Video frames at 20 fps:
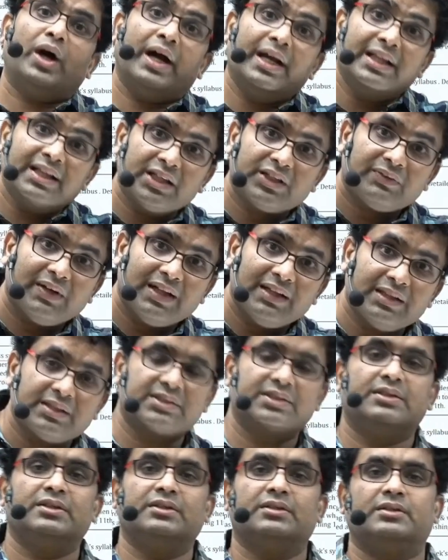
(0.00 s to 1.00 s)
the
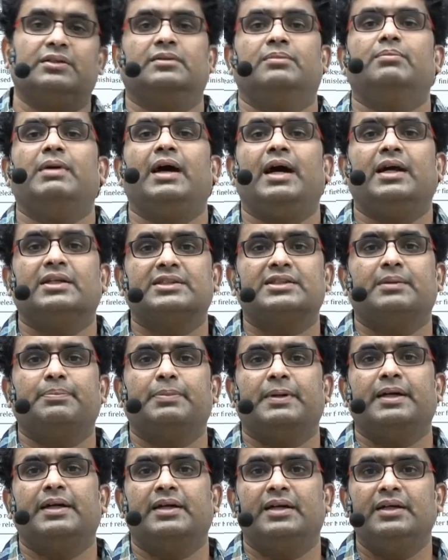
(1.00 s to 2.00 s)
12th batch
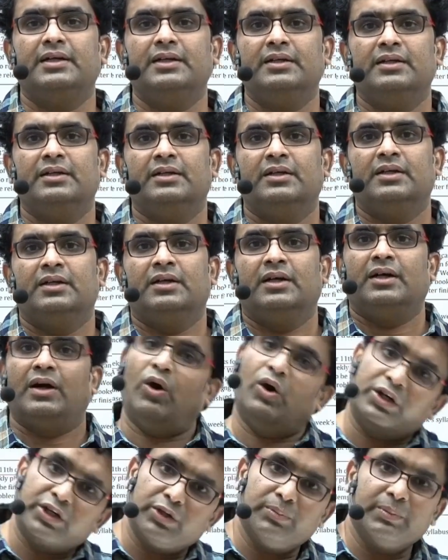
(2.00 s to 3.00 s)
separately.
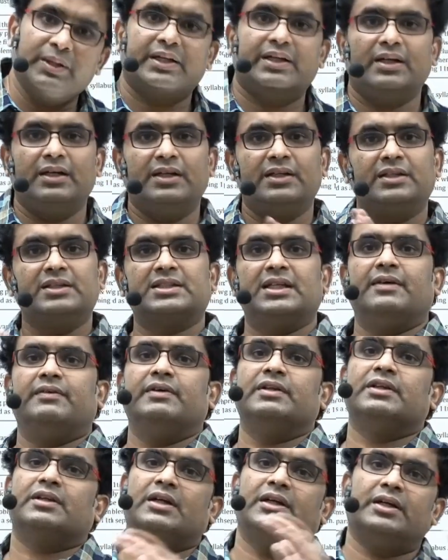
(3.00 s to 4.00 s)
Automatically this
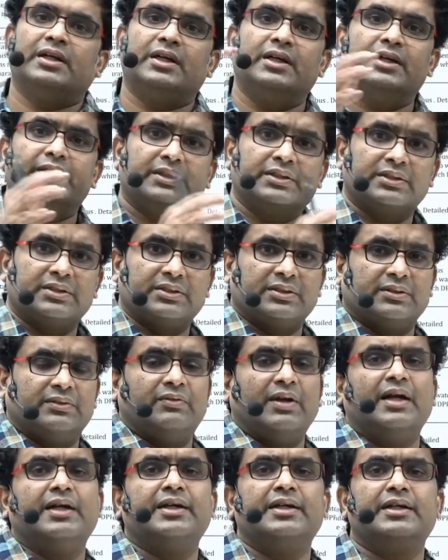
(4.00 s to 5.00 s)
11th content's
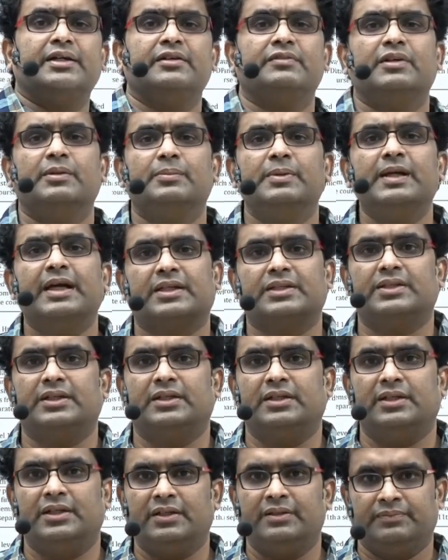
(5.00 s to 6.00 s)
validity will be
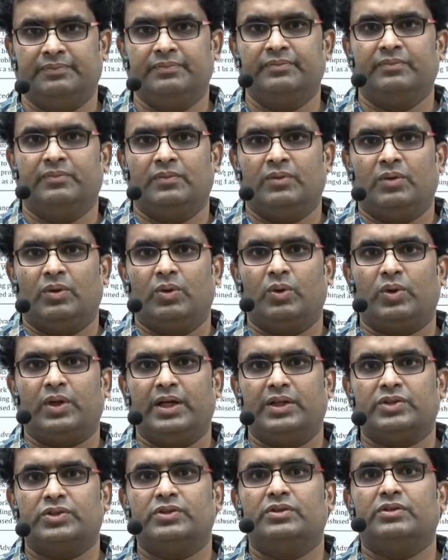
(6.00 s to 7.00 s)
extended.
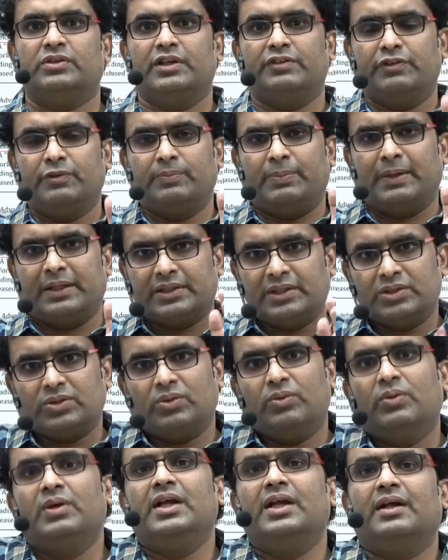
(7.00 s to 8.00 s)
Okay, so if you purchase
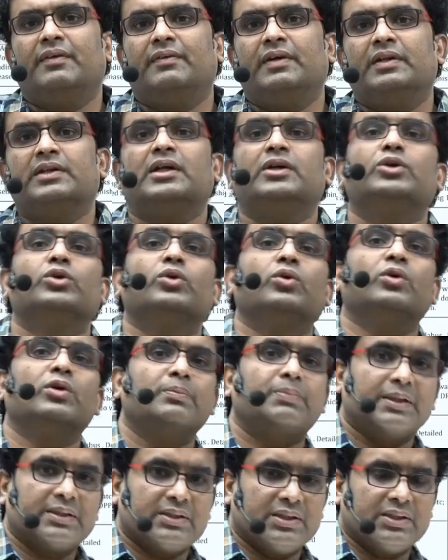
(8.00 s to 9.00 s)
only 11th and don't
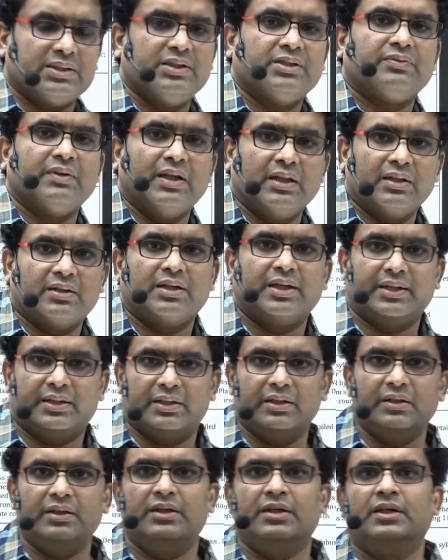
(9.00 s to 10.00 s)
purchase the 12th
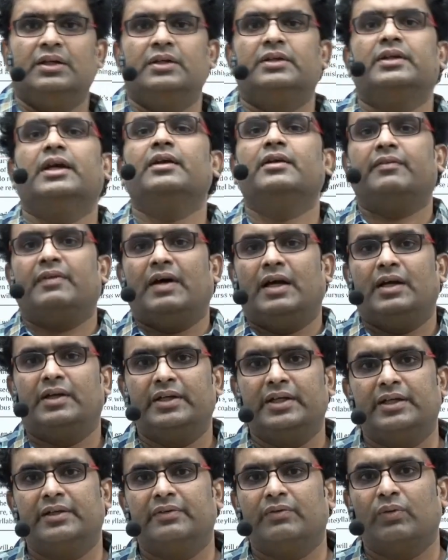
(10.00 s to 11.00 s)
later, then the
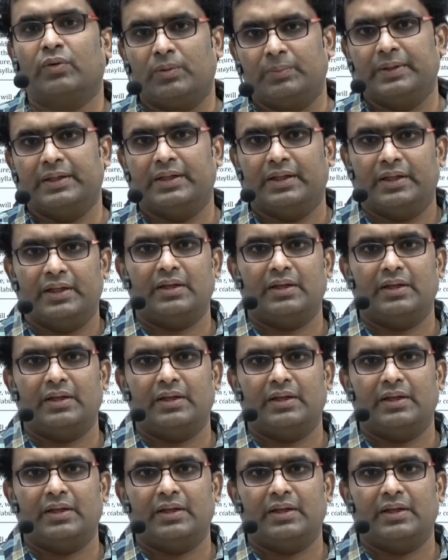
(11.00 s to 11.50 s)
validity won't be there